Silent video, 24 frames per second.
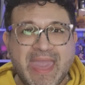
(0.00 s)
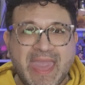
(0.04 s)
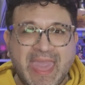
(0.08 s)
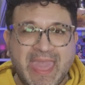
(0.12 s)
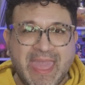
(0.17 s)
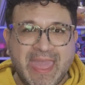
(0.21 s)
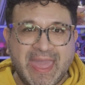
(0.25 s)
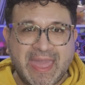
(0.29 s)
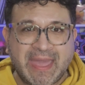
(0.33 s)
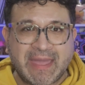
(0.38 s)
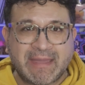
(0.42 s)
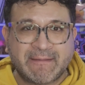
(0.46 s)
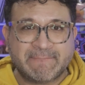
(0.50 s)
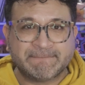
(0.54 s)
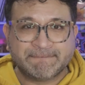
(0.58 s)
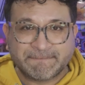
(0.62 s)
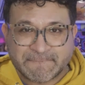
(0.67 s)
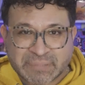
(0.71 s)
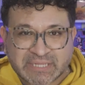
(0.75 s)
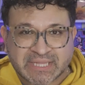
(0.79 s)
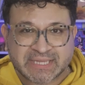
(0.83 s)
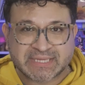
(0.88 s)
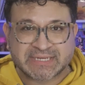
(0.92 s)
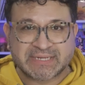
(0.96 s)

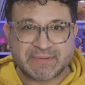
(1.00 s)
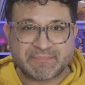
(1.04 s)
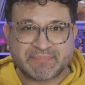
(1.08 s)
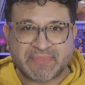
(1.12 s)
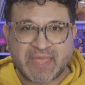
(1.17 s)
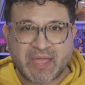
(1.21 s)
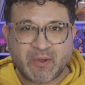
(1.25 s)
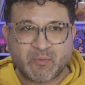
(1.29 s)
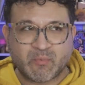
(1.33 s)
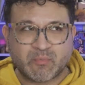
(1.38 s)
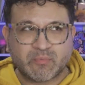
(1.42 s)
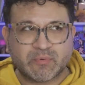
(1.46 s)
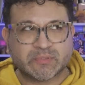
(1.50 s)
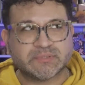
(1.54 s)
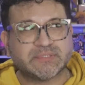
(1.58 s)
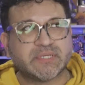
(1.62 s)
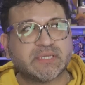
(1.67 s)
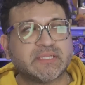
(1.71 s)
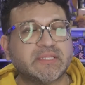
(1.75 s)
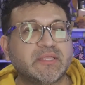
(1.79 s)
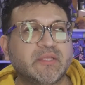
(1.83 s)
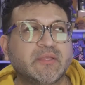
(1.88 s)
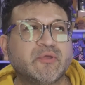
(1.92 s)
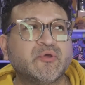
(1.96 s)
and plug it up that, well,
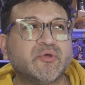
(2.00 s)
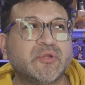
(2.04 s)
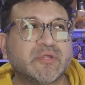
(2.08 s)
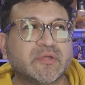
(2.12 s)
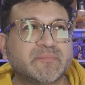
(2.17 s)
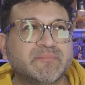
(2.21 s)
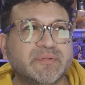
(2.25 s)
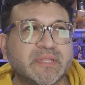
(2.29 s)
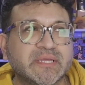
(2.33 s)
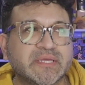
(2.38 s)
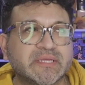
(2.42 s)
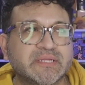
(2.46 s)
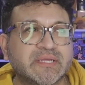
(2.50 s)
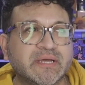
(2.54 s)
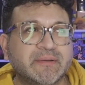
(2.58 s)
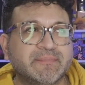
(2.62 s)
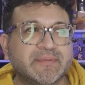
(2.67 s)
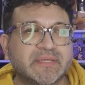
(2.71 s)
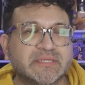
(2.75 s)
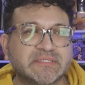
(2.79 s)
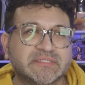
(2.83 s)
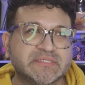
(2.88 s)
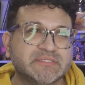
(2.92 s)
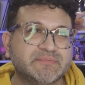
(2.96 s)
technically you couldn't plug it up
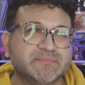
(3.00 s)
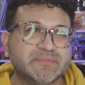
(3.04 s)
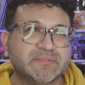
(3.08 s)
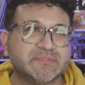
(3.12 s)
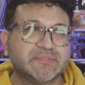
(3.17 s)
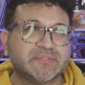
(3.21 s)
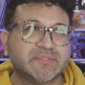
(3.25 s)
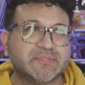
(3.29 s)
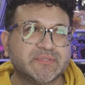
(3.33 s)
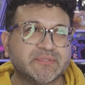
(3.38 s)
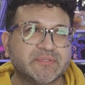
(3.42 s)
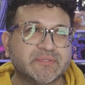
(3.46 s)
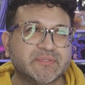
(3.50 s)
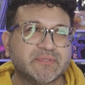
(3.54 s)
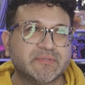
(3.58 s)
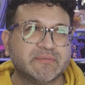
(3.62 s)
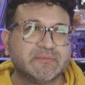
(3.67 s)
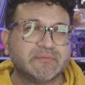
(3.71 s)
because it's Bluetooth.